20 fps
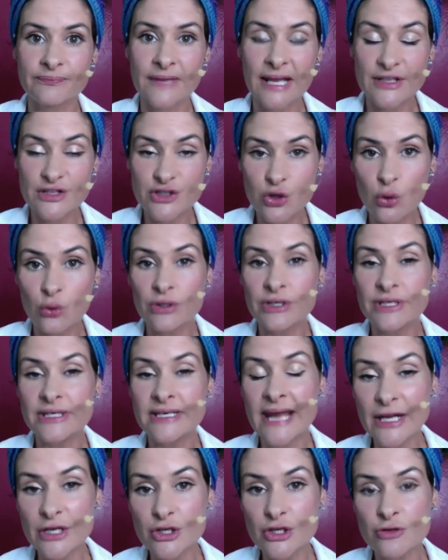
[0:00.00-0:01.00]
It's your
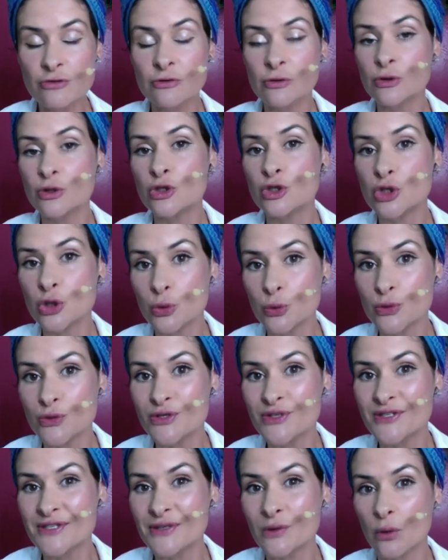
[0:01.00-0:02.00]
natural
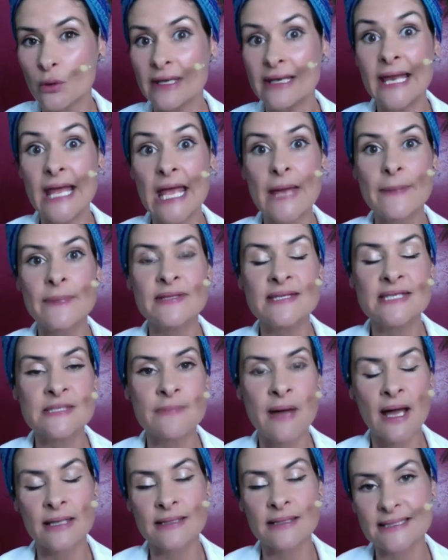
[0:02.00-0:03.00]
juice, your
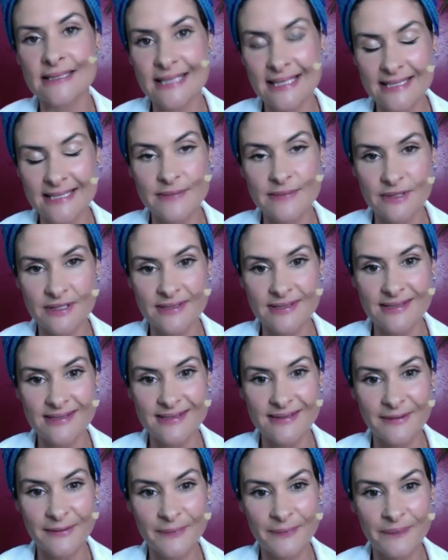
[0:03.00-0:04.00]
Lebensmagnetismus.
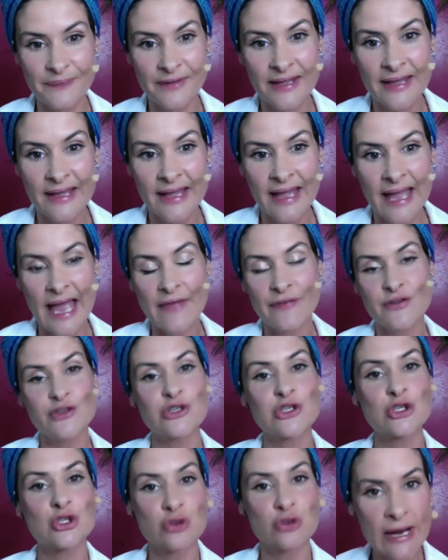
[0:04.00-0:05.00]
And the
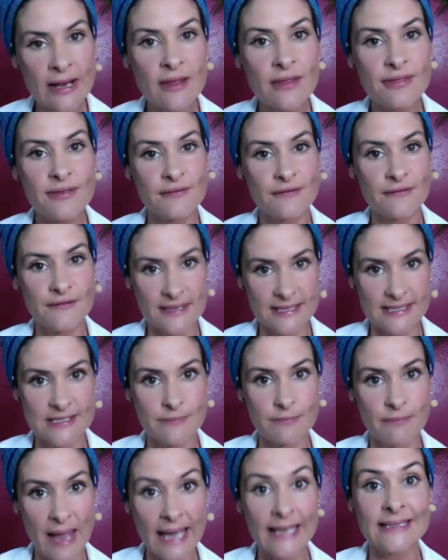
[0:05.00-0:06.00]
strength of this
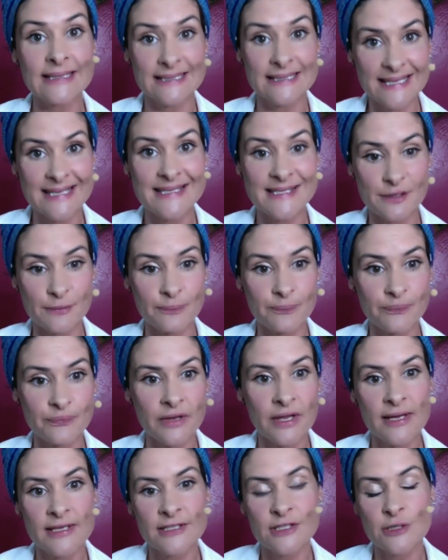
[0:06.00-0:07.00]
magnetism
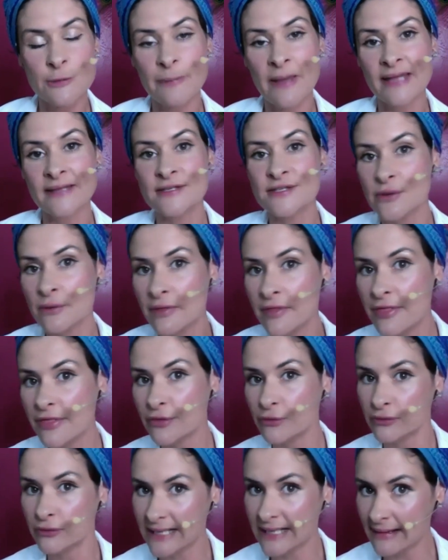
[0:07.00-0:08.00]
depends on
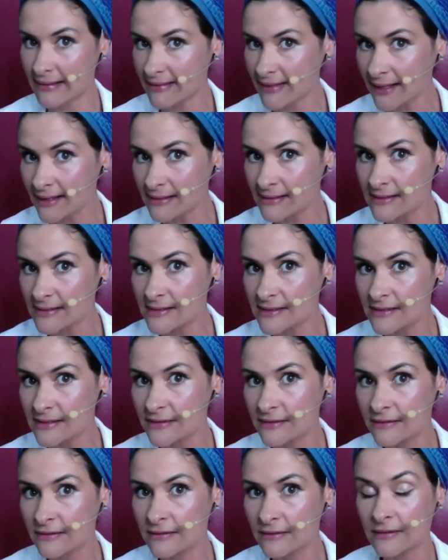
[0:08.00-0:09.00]
three things.
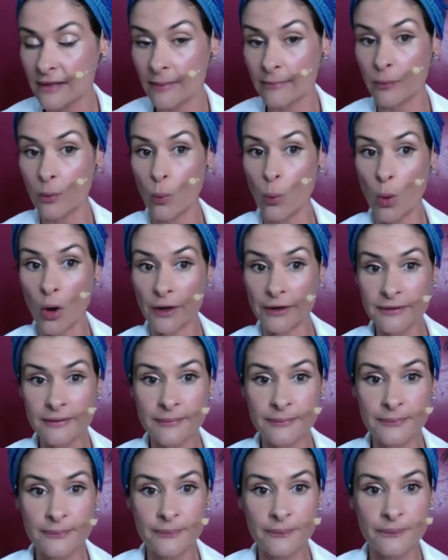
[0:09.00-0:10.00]
Number
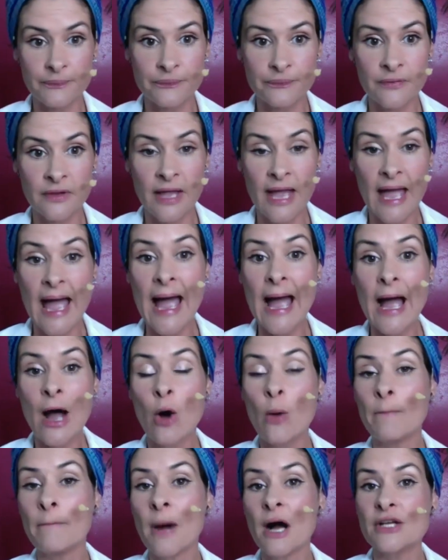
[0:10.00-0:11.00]
one, how
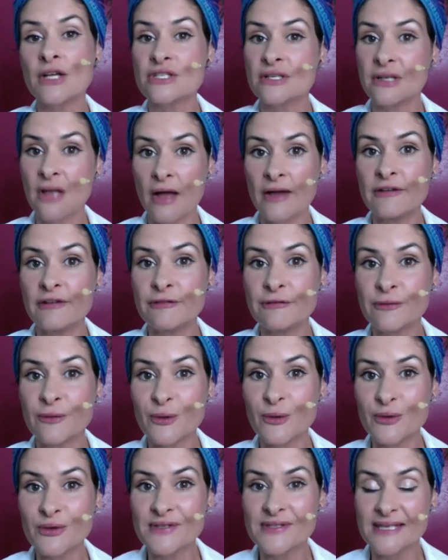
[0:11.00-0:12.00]
much life
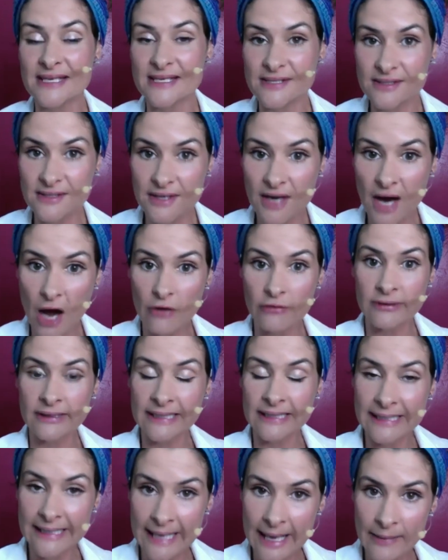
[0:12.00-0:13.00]
force is
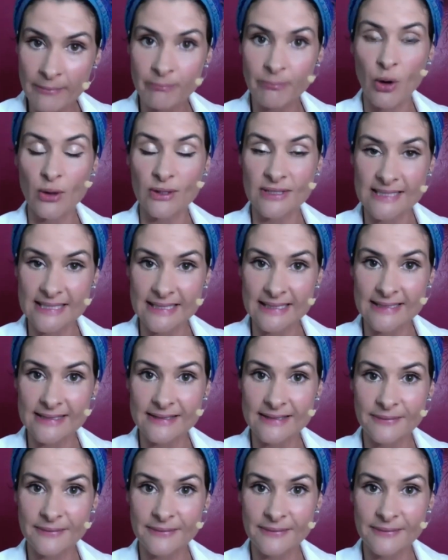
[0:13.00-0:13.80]
currently embodied.